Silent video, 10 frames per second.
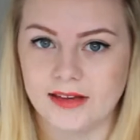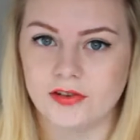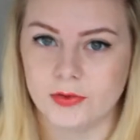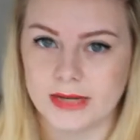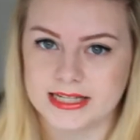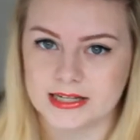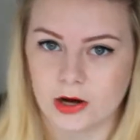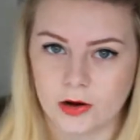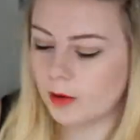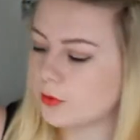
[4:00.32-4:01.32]
a few weeks ago.
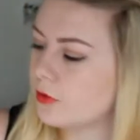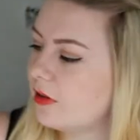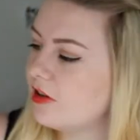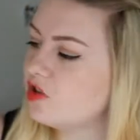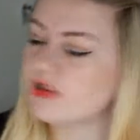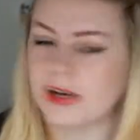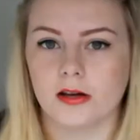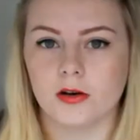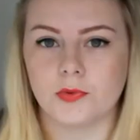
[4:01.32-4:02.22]
I brought this drink,